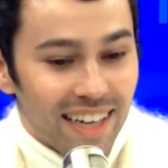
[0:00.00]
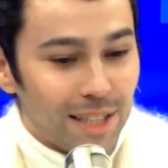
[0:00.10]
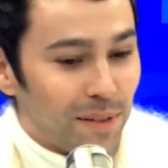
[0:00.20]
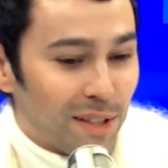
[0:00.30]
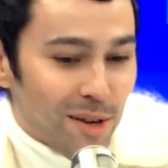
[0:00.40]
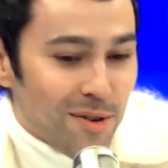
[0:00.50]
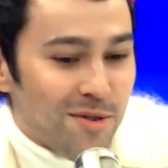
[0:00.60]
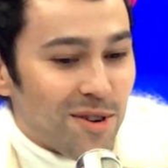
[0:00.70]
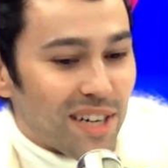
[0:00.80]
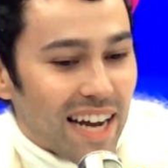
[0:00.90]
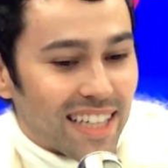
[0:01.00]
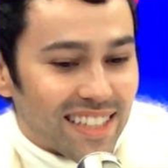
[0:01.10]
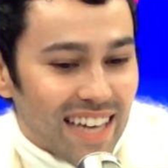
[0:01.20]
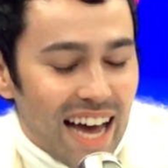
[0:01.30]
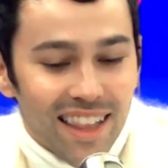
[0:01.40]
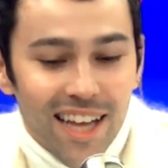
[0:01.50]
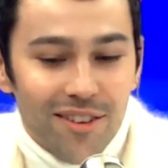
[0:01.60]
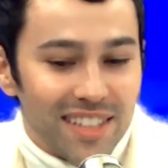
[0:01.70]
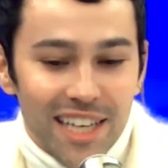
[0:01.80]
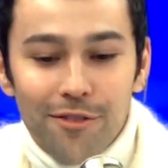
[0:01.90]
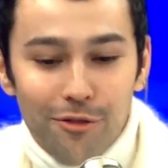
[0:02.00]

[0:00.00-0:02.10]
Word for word: it's been so cool, and I just I love seeing